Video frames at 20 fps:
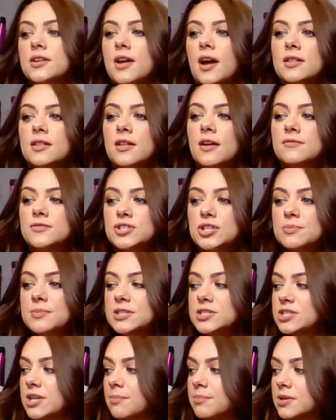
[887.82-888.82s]
good. I love
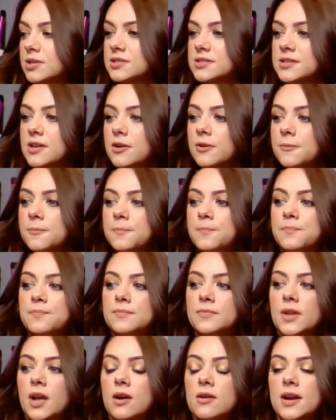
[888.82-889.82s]
German Shepherds though.
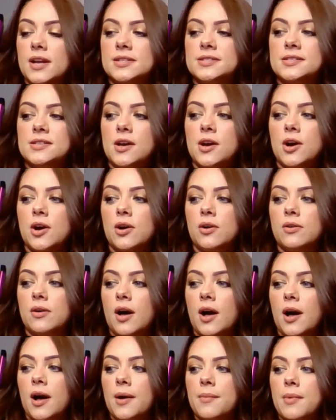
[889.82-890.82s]
All right, so
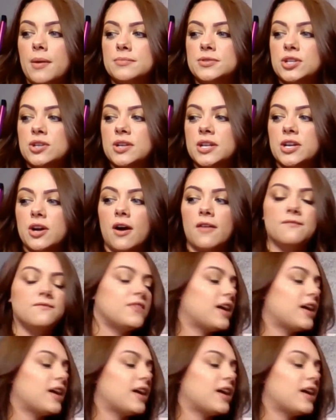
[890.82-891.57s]
um, I'm turning